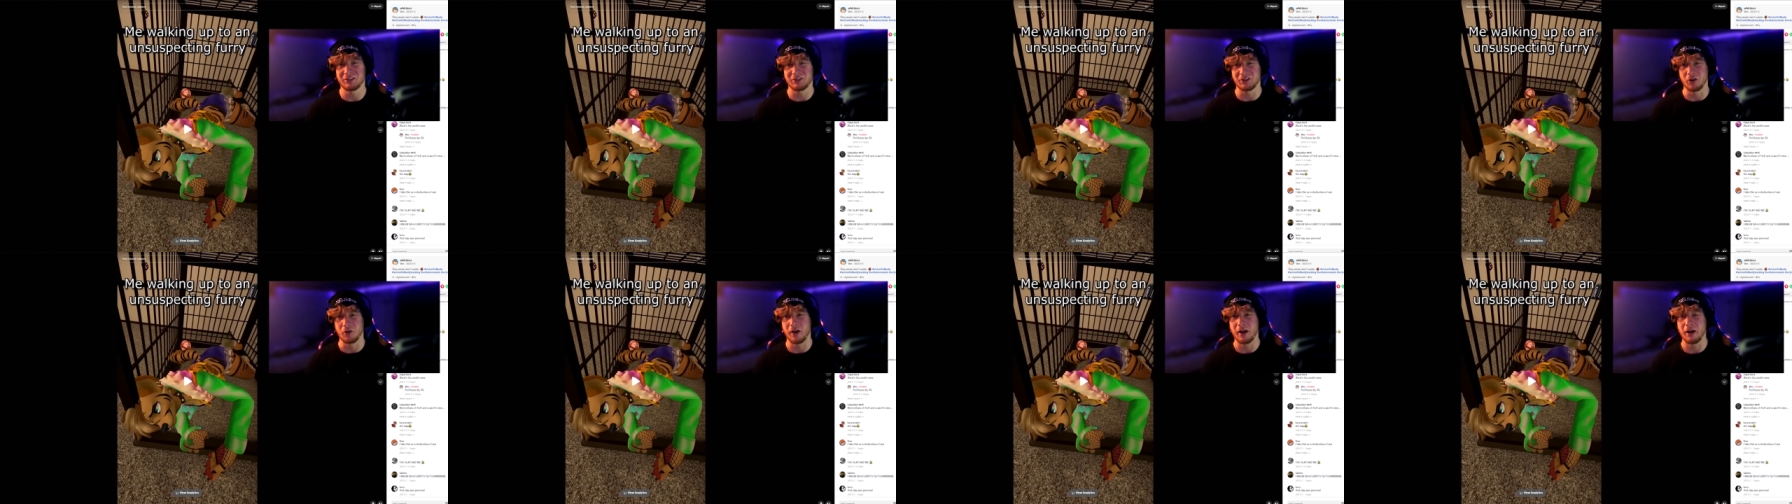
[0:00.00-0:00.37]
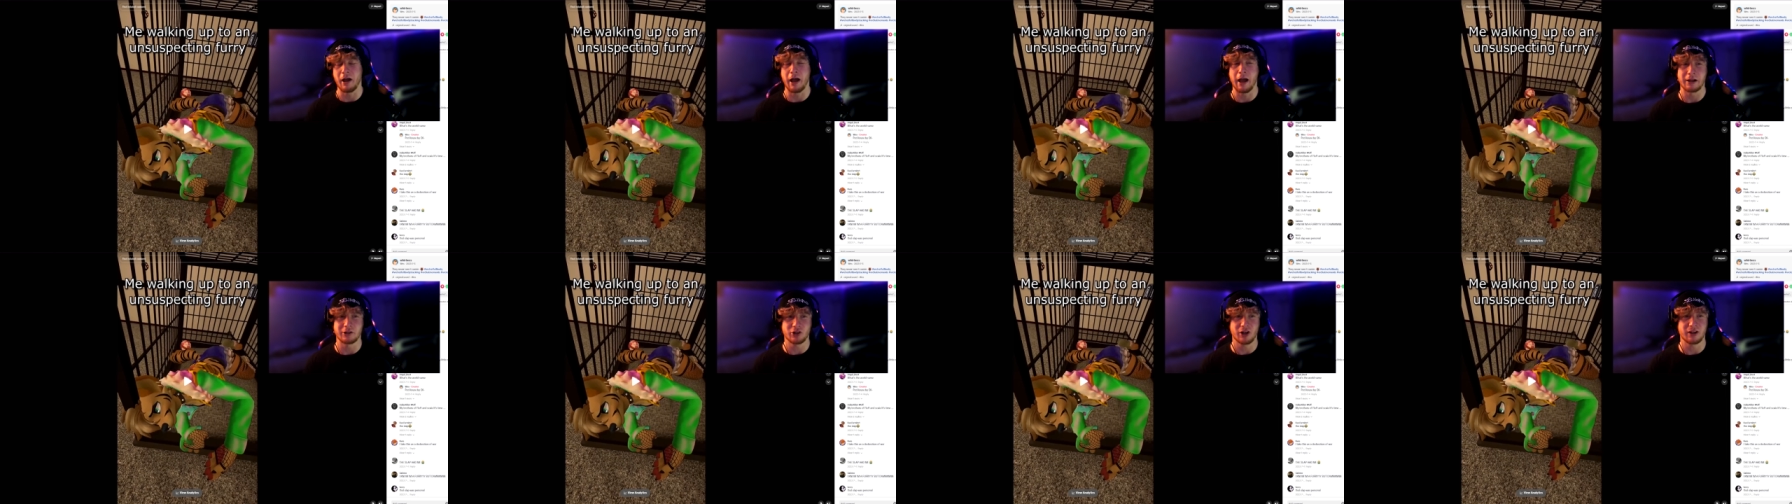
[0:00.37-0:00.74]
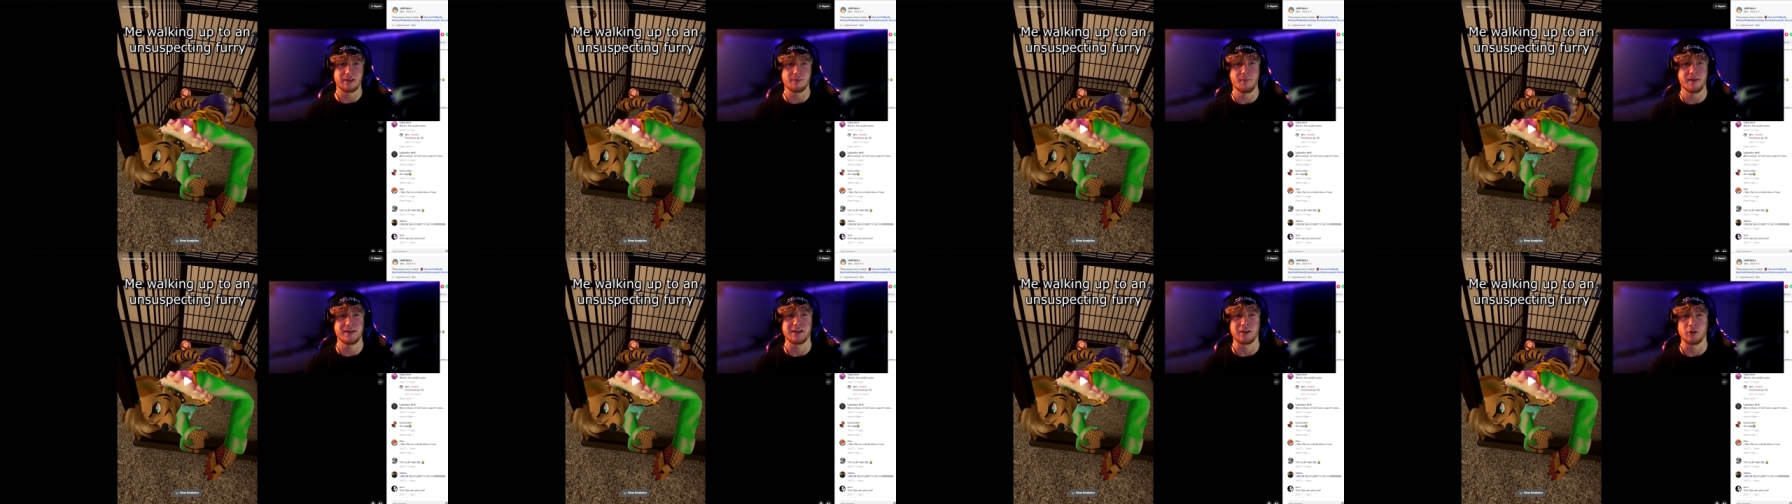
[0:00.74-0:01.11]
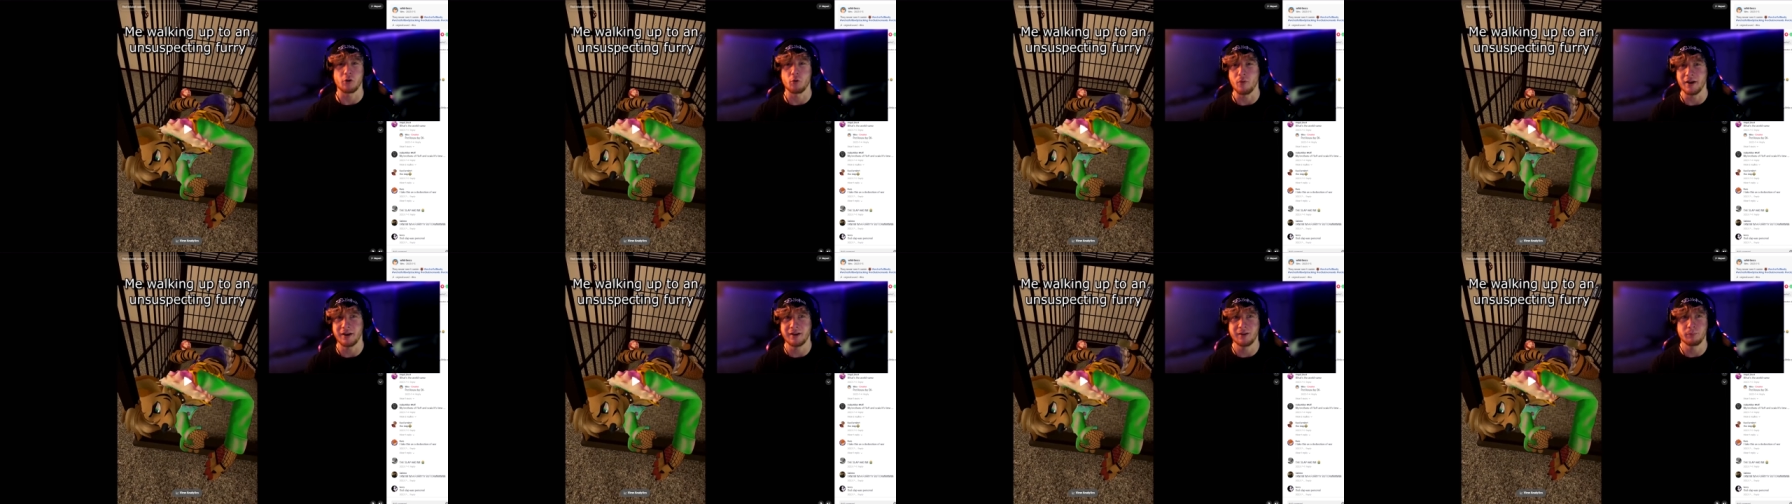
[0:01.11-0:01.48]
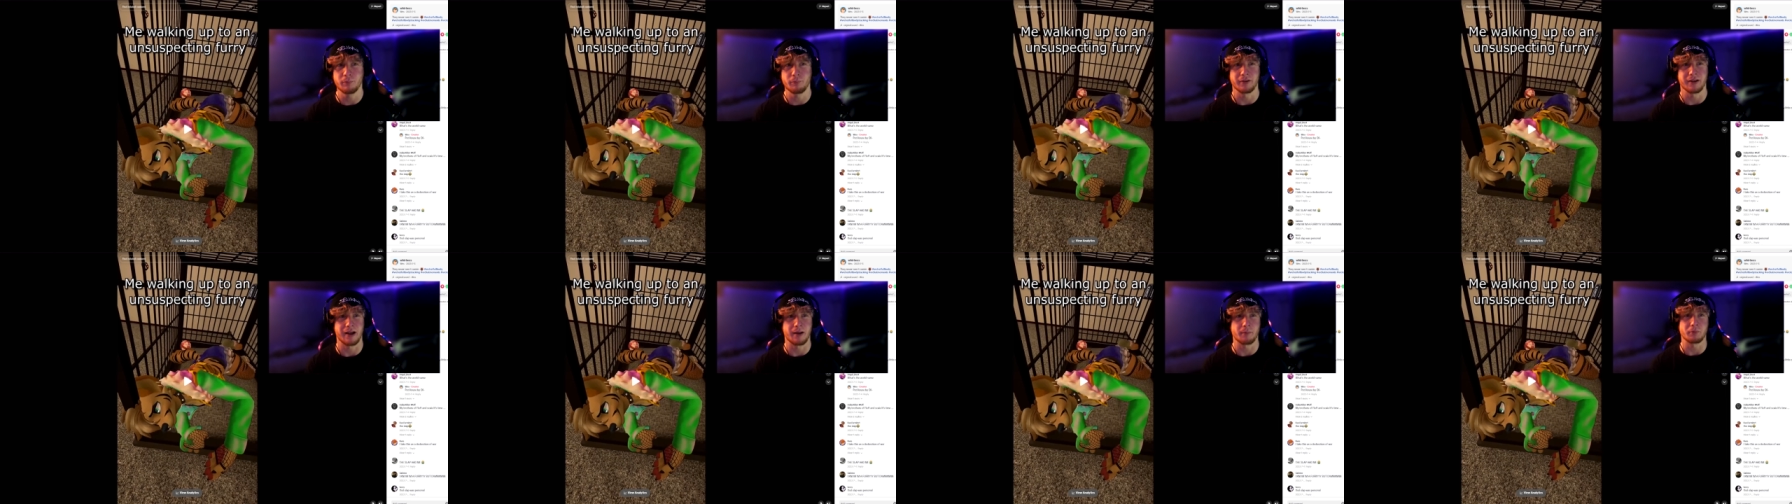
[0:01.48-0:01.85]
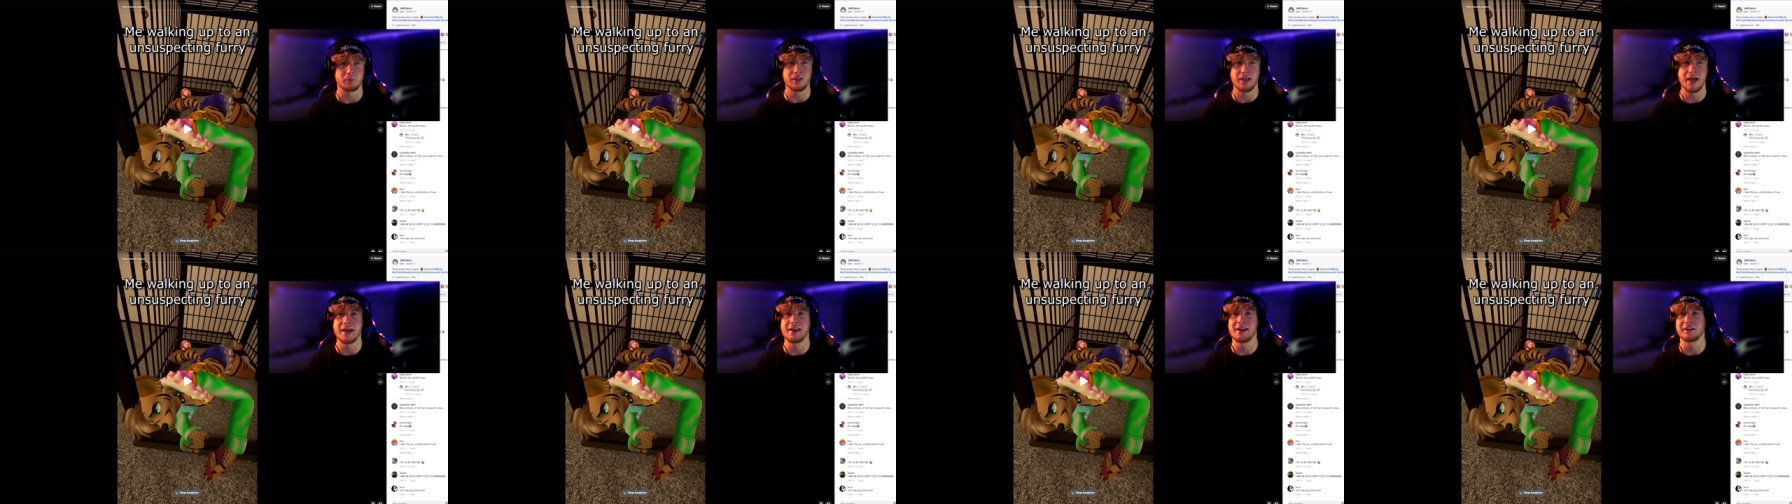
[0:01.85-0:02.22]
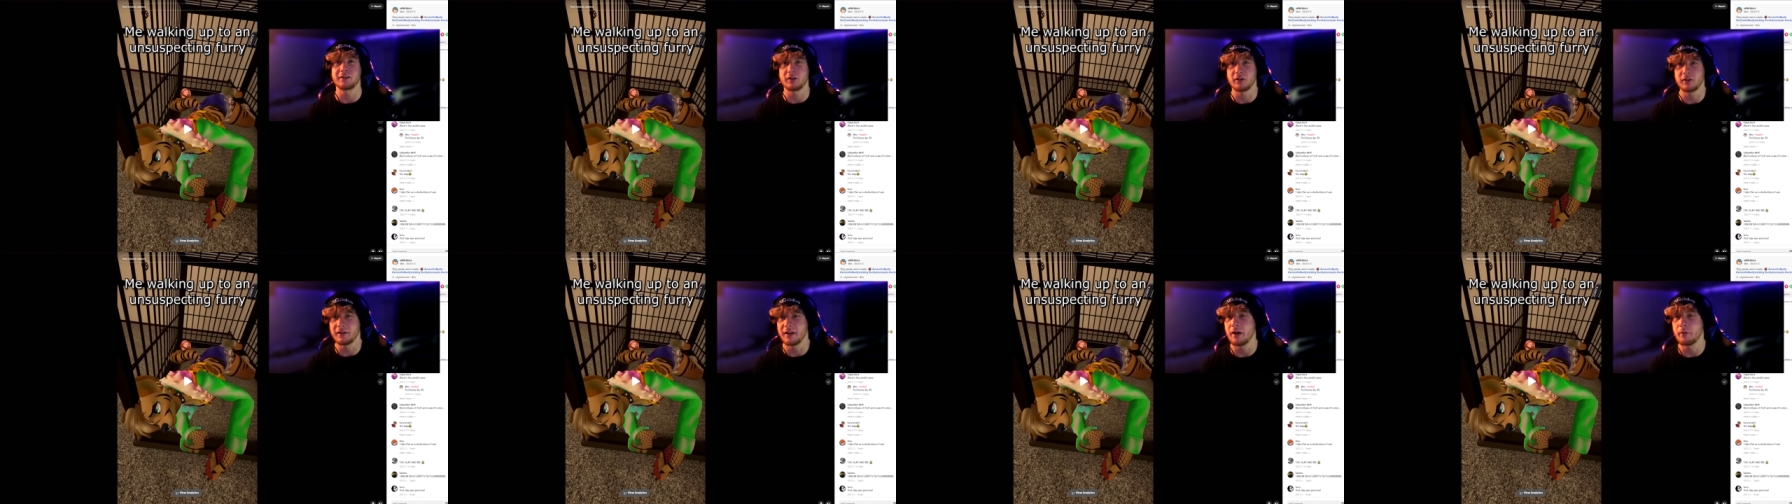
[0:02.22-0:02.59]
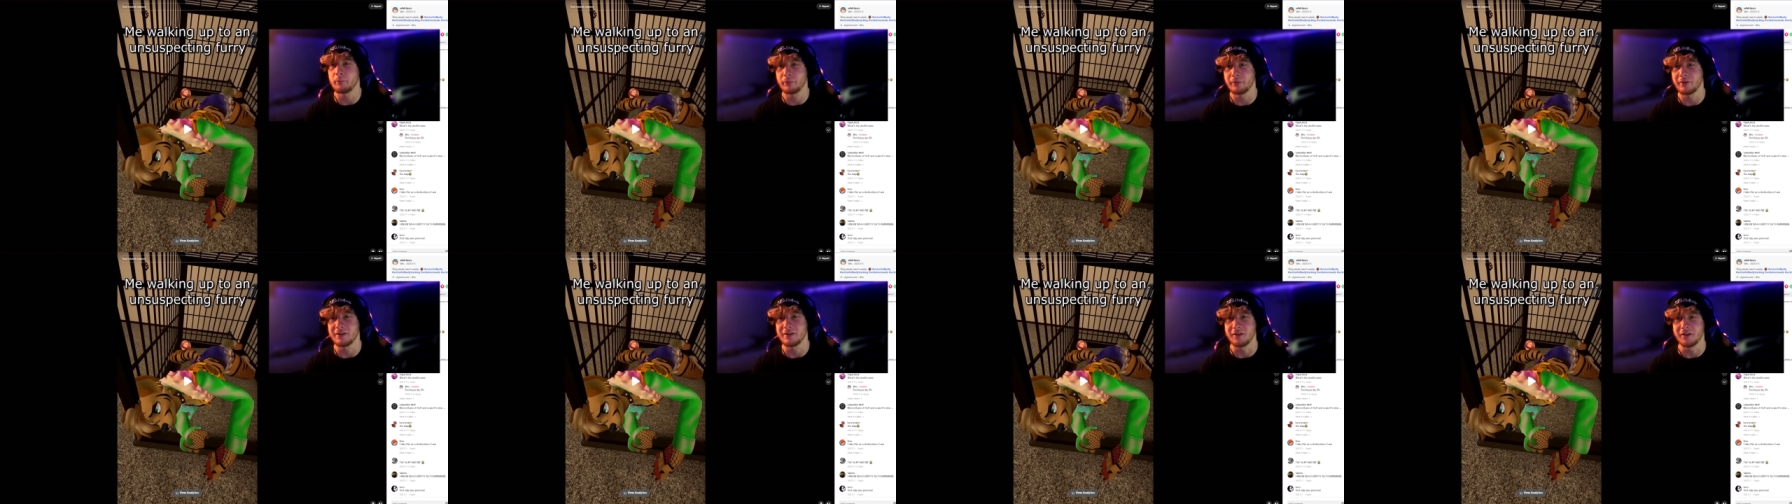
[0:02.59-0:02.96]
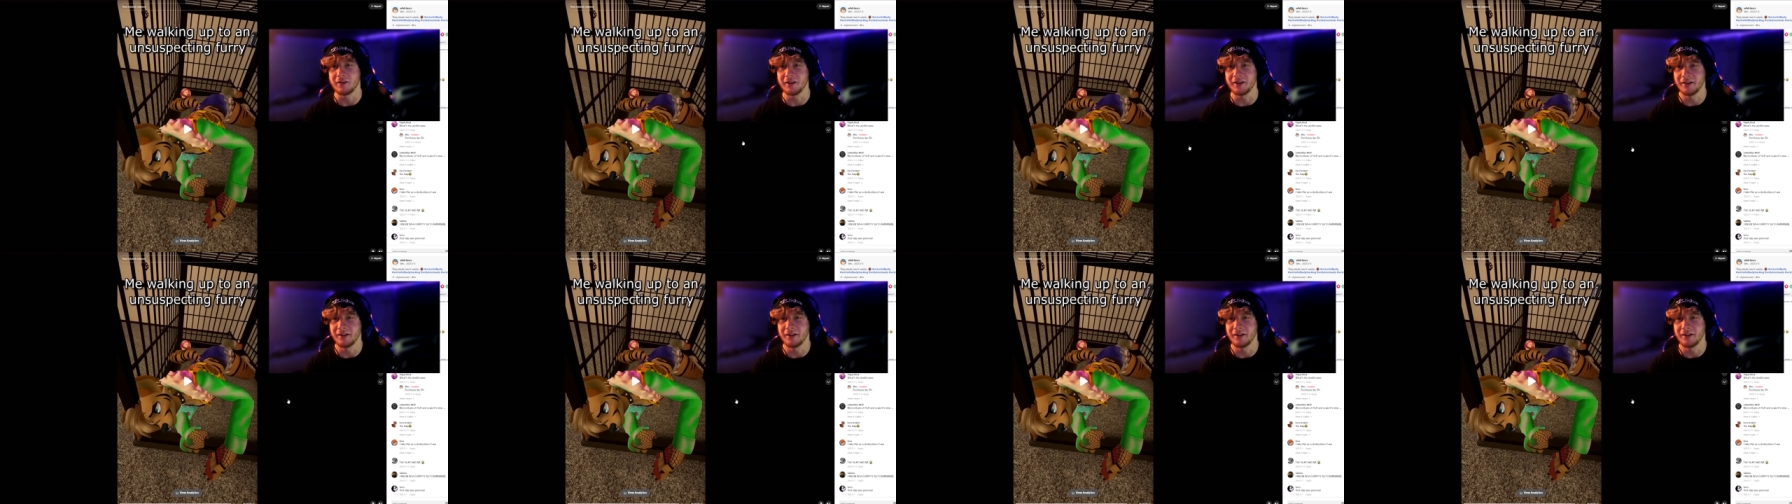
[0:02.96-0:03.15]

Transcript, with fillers: So I, I tried to make it quick, but I'm glad it turned out pretty